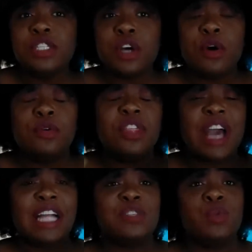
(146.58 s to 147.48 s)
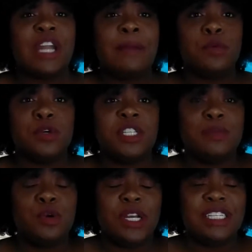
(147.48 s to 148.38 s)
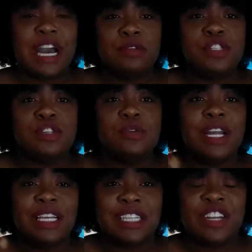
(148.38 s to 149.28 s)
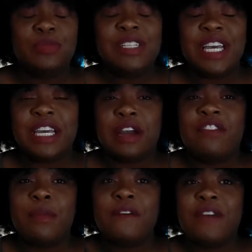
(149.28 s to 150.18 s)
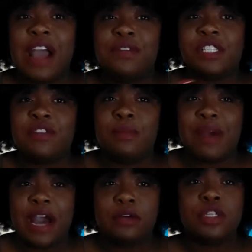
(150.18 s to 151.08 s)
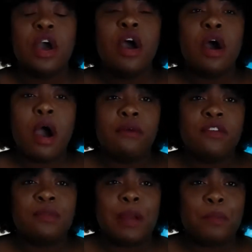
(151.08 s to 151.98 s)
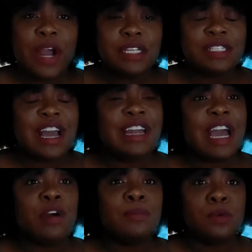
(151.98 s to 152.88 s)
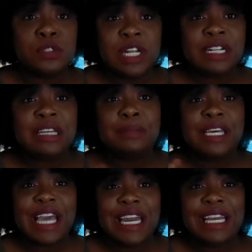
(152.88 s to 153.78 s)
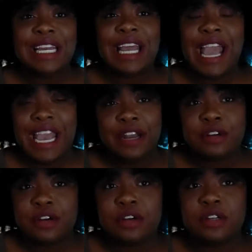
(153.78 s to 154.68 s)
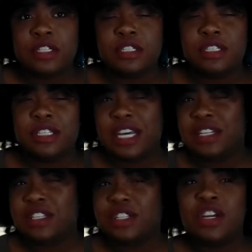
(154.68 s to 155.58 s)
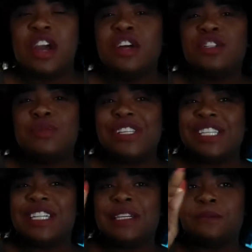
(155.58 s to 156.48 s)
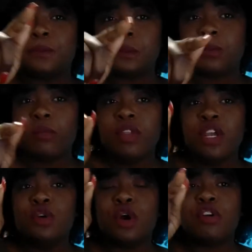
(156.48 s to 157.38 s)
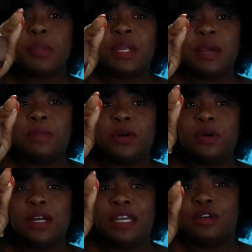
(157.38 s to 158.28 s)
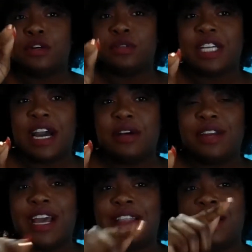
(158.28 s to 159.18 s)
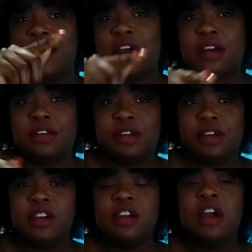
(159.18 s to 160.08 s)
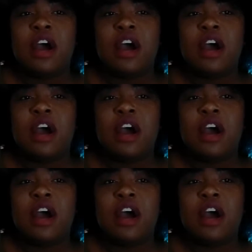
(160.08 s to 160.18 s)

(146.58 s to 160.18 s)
So that's what I'm going to be going down to. And he said he'll be taking off about 5 to 7 pounds off of my breast. And I would most likely be getting an anchor stitch. So basically, he'll go around the nipple, he'll go down, and then under.